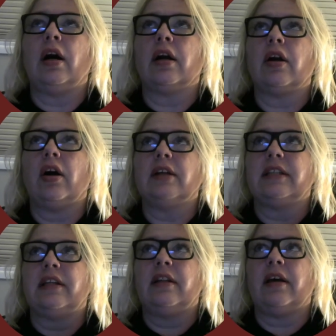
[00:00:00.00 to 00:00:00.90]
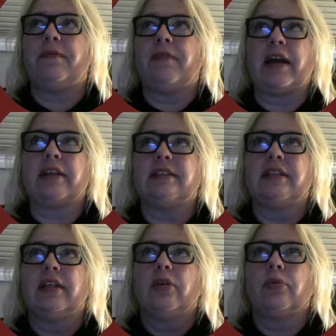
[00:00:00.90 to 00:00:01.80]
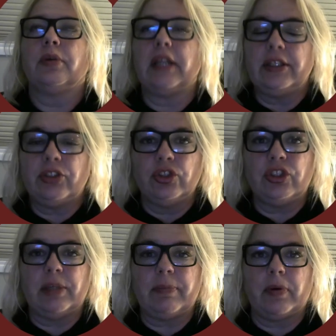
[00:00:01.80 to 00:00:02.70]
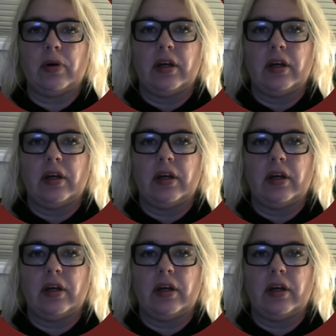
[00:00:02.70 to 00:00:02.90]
a cause and effect relationship